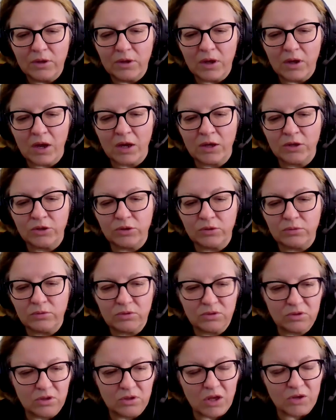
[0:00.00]

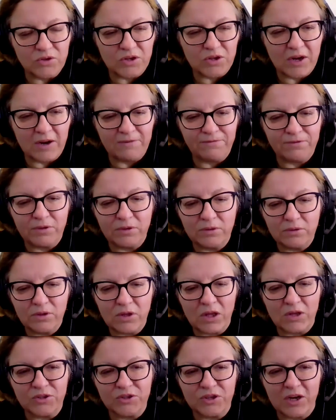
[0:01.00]
That's close
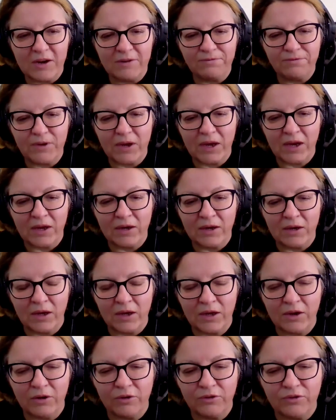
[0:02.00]
enough. And
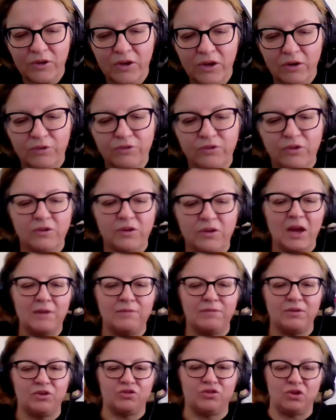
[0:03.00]
Kira
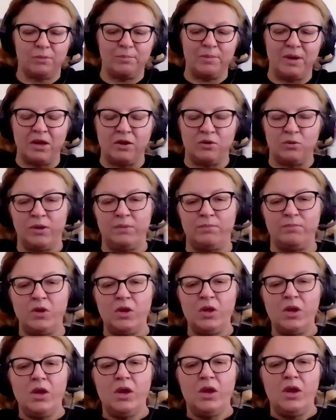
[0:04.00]
Sultanovich turned me onto it,
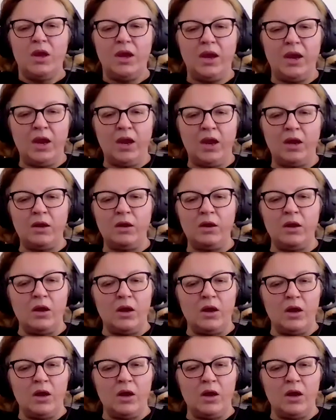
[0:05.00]
and